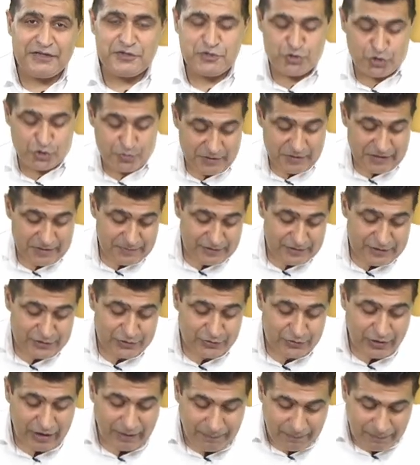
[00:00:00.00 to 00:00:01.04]
should be able
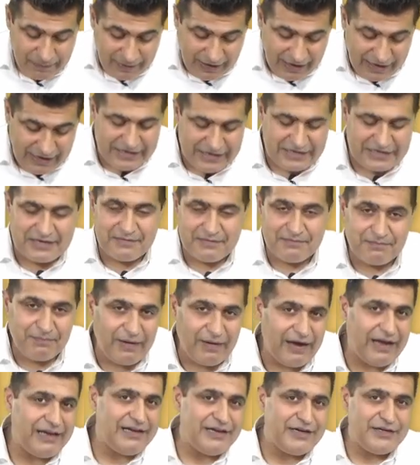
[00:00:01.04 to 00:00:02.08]
to apply,
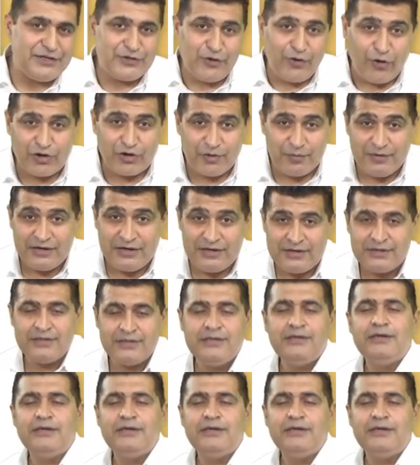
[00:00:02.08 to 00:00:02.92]
compile and document